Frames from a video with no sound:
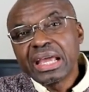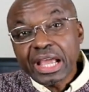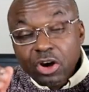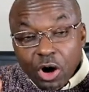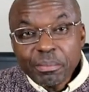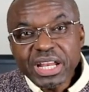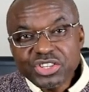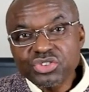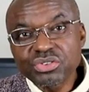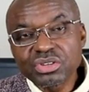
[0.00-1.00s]
A
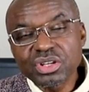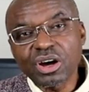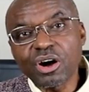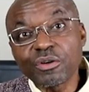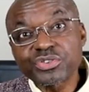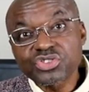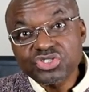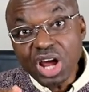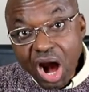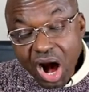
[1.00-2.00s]
combination of
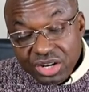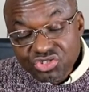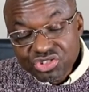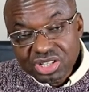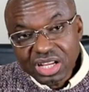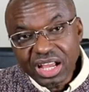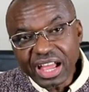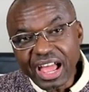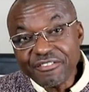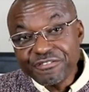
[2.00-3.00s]
starch
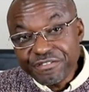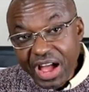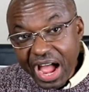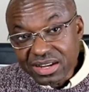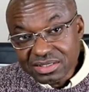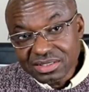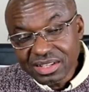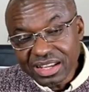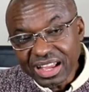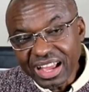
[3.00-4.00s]
and fat
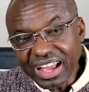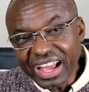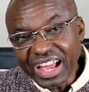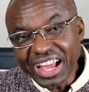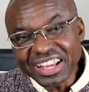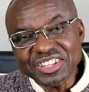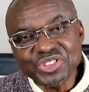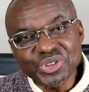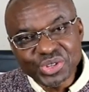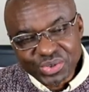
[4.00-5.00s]

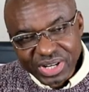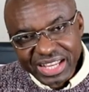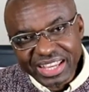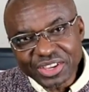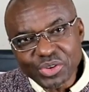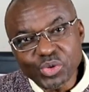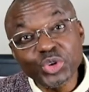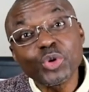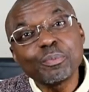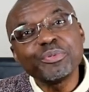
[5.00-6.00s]
usually
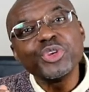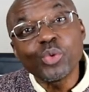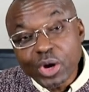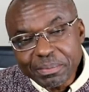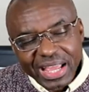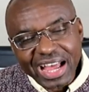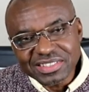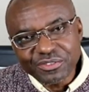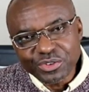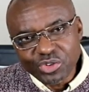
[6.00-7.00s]
you will be
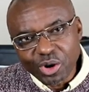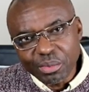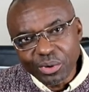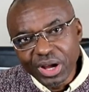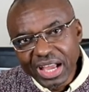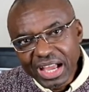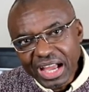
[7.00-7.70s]
asking for trouble